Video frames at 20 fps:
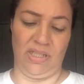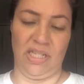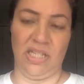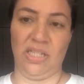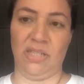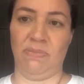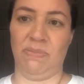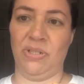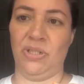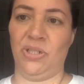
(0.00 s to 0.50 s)

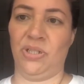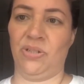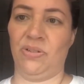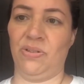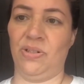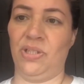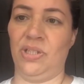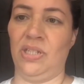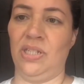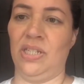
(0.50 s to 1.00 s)
against my
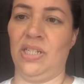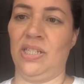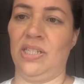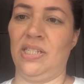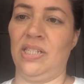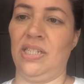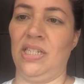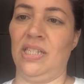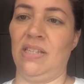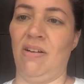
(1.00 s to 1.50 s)
shirt so you can
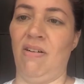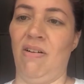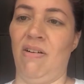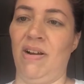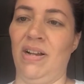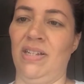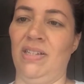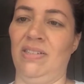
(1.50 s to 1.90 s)
see the heart.